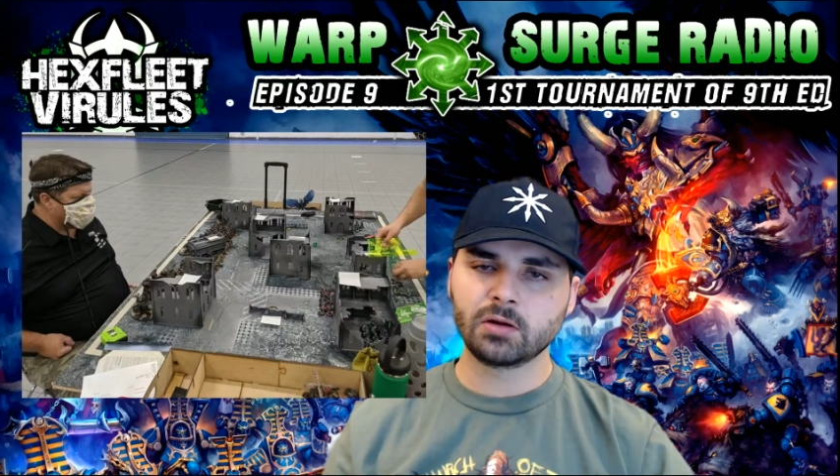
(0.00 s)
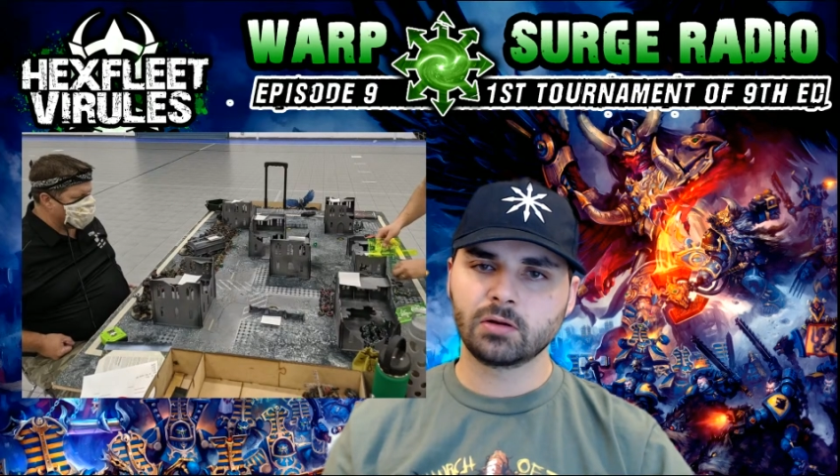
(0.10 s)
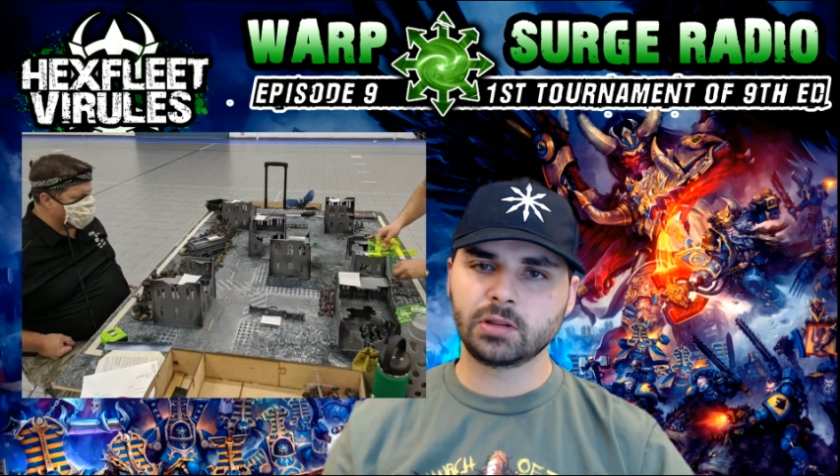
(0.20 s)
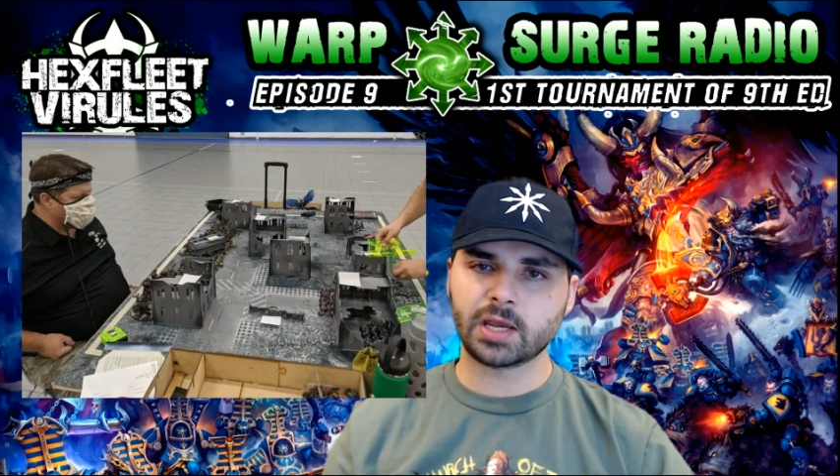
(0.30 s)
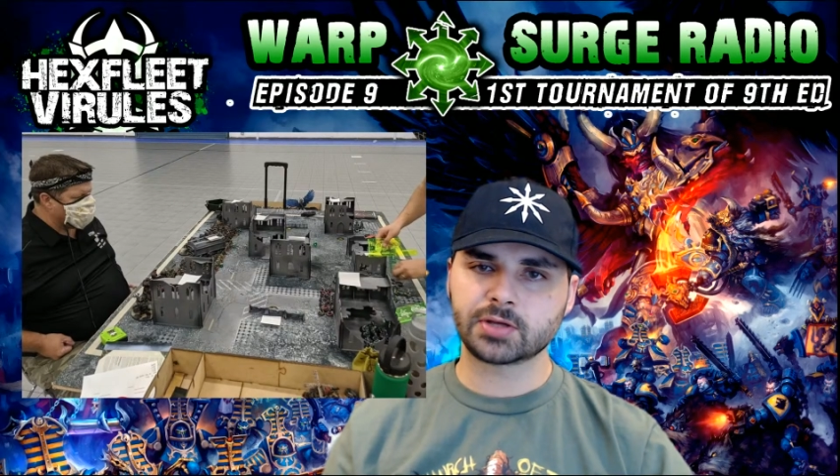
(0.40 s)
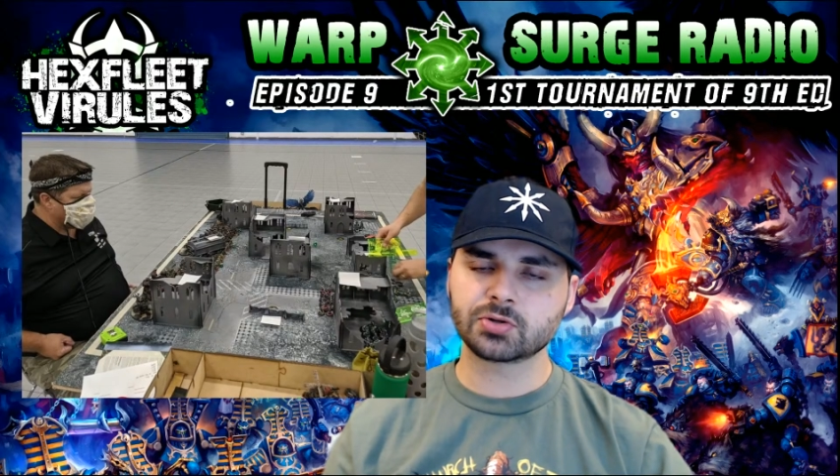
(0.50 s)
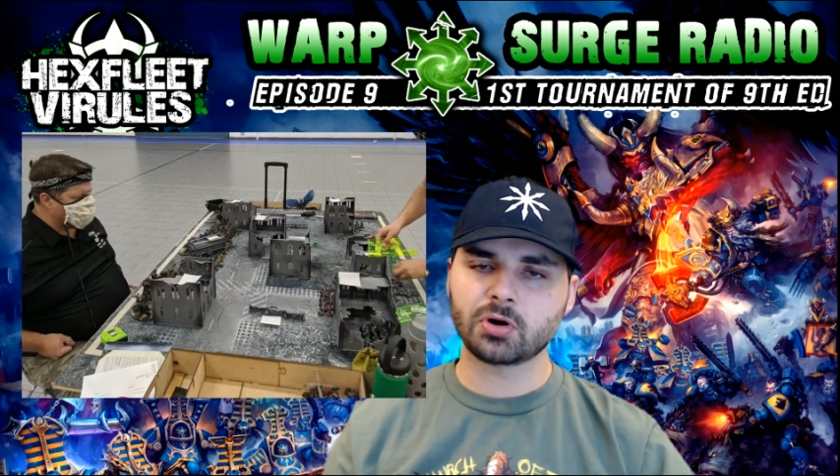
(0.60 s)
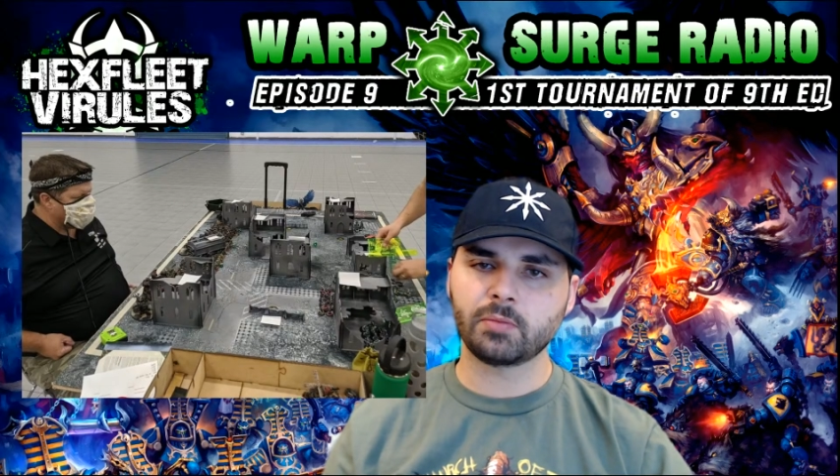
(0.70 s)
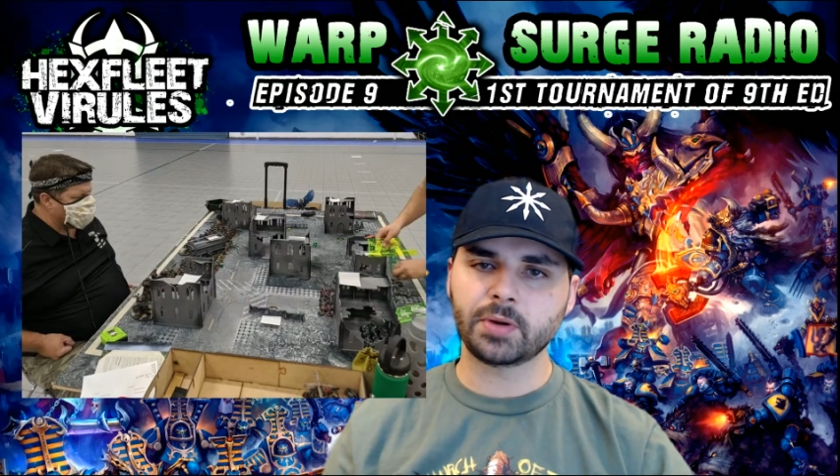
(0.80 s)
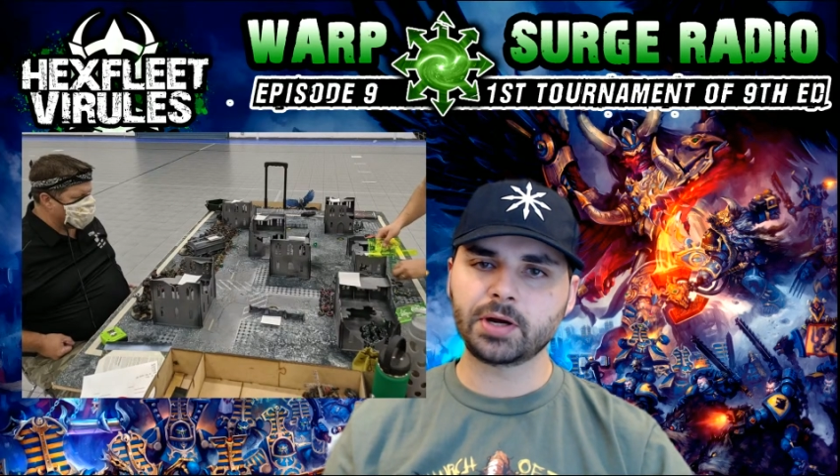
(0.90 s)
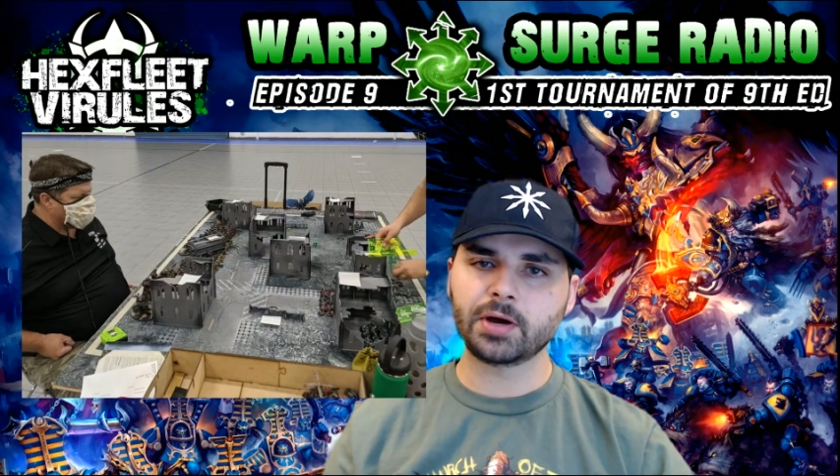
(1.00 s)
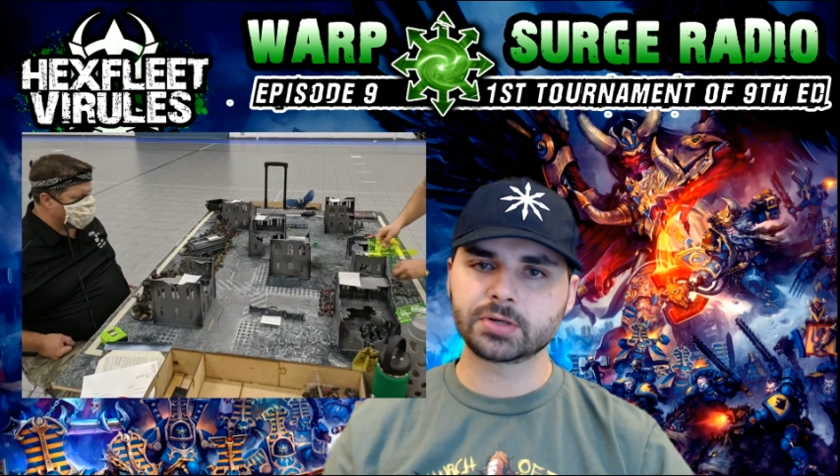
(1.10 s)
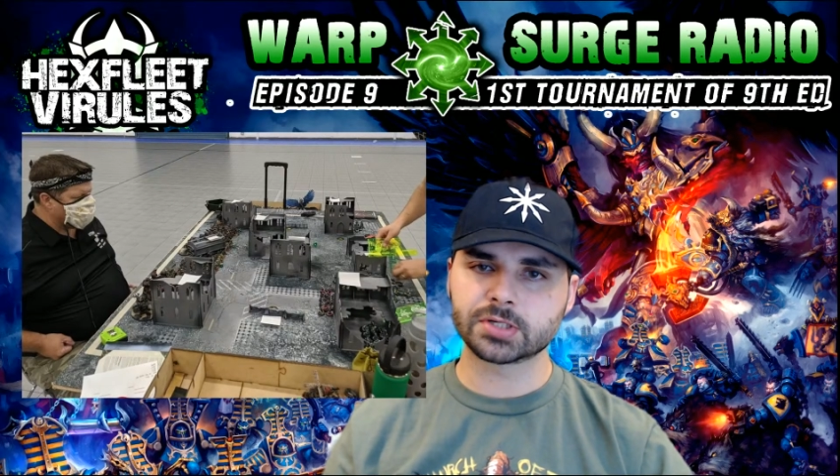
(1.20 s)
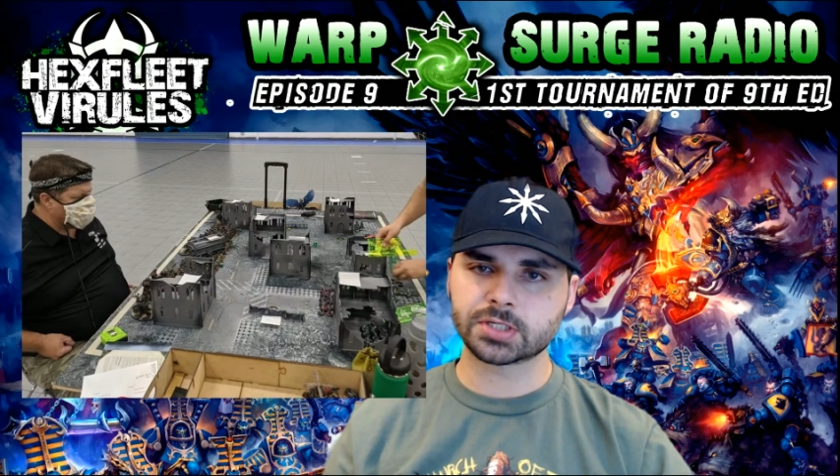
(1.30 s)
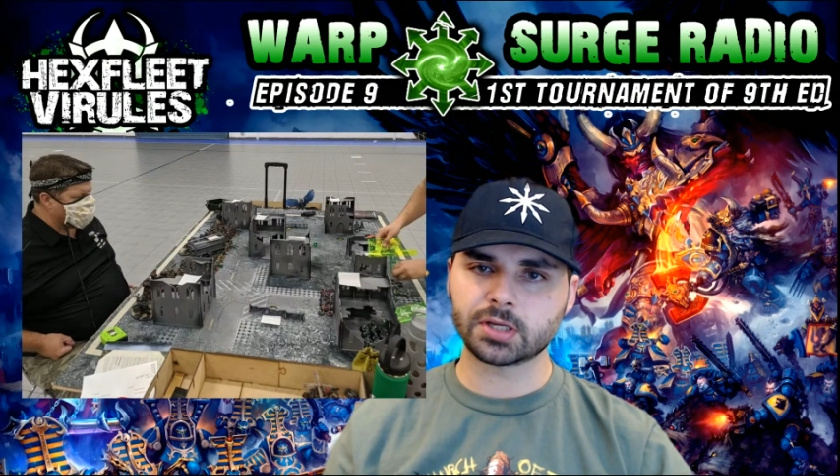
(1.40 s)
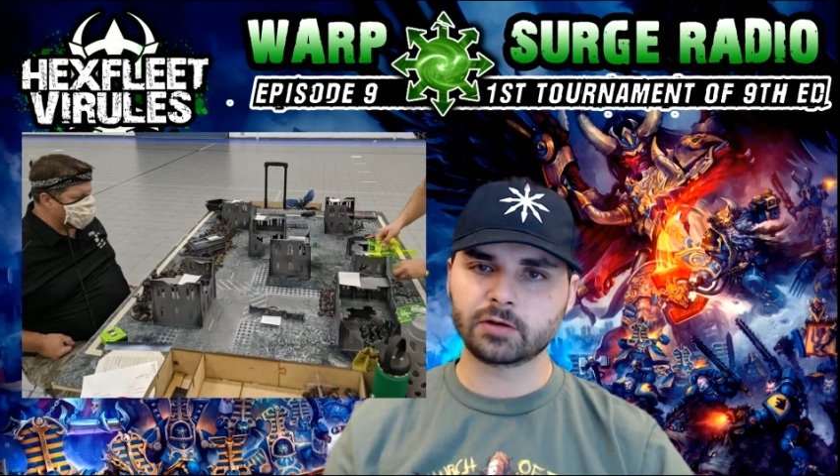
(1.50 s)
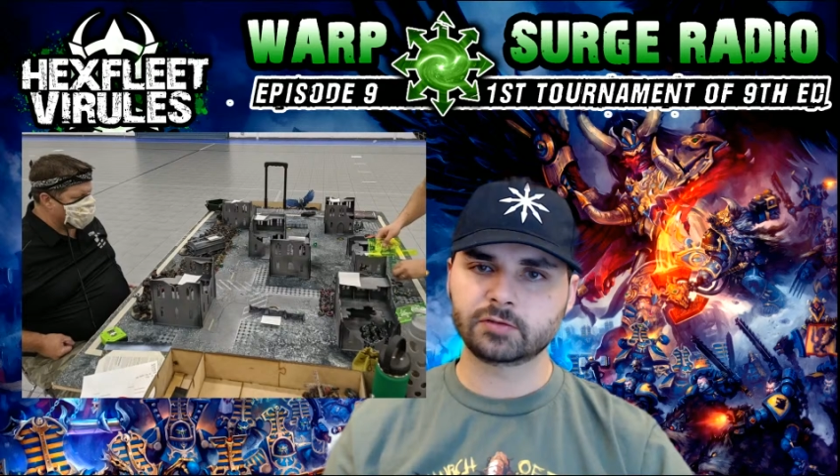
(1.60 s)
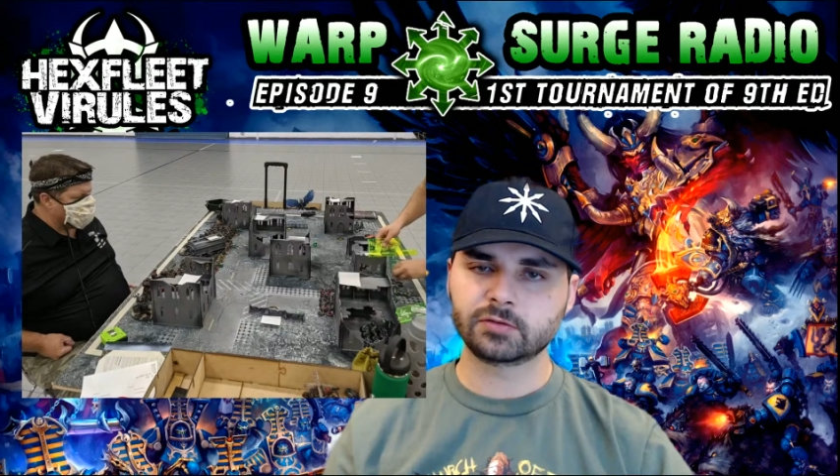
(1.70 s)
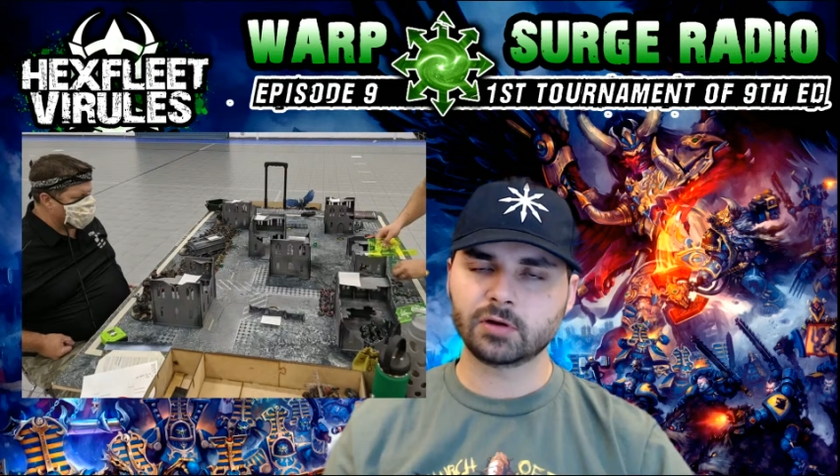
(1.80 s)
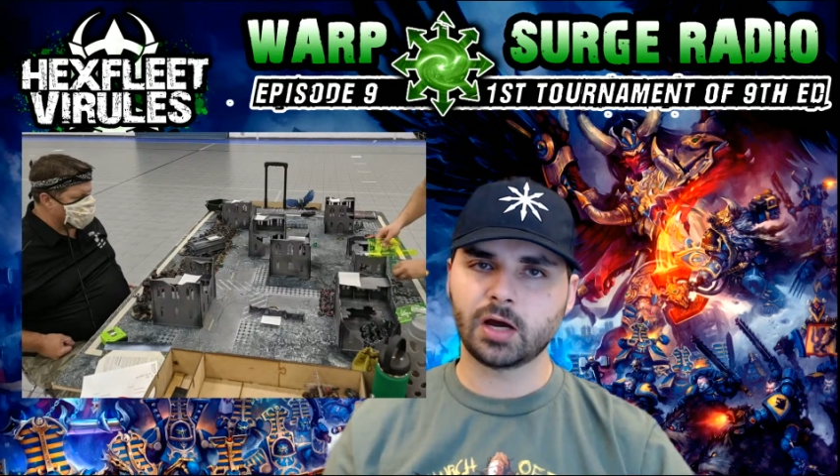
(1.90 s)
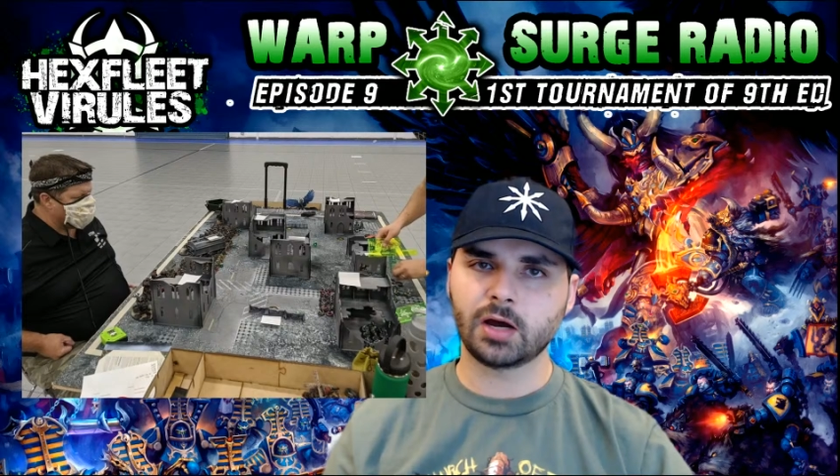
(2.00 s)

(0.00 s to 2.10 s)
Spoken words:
next to all my other stuff,